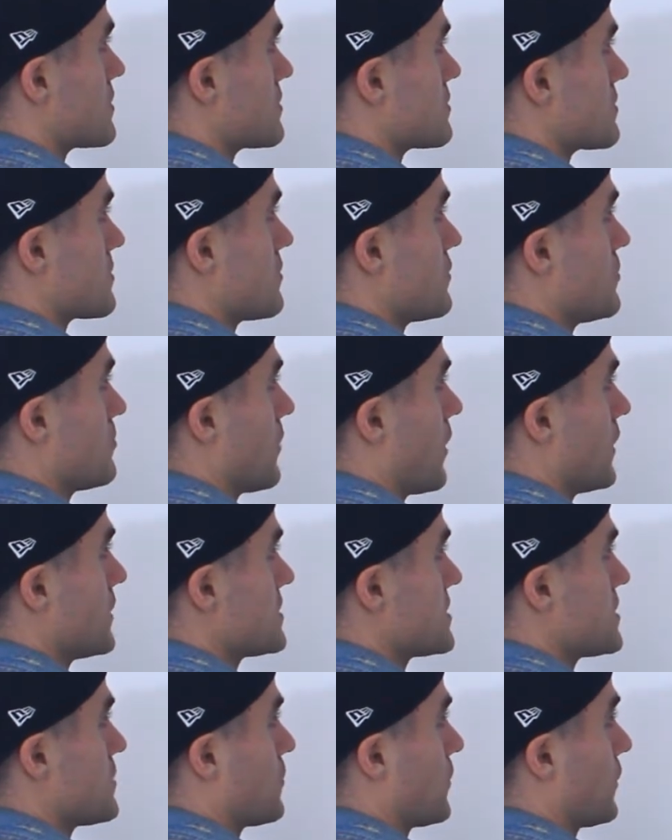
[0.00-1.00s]
So you probably
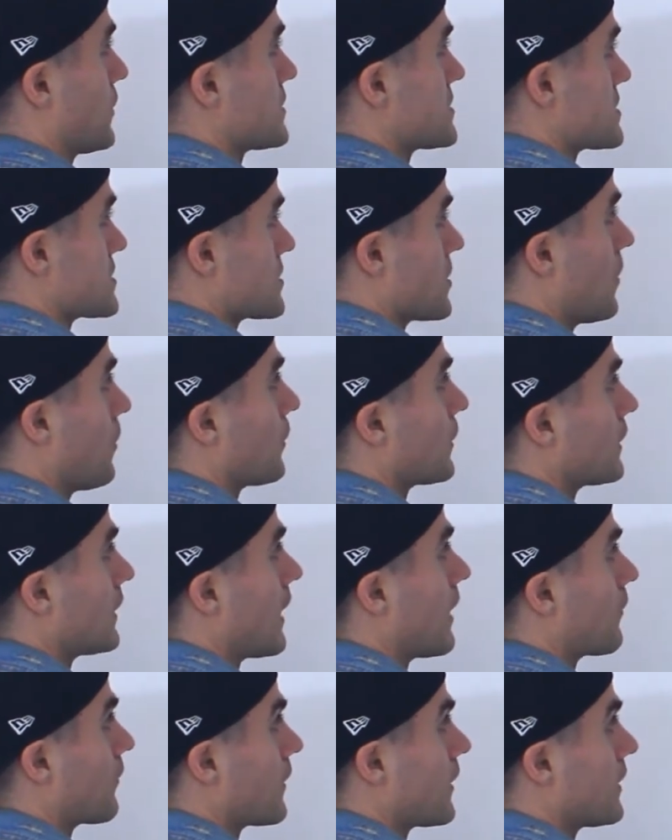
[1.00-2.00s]
see where this is going
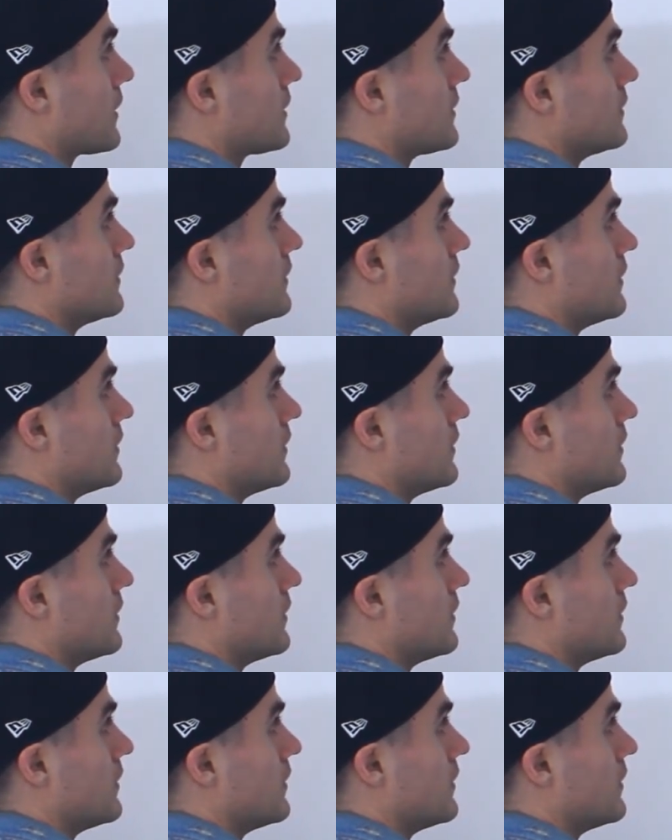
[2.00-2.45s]
now, right?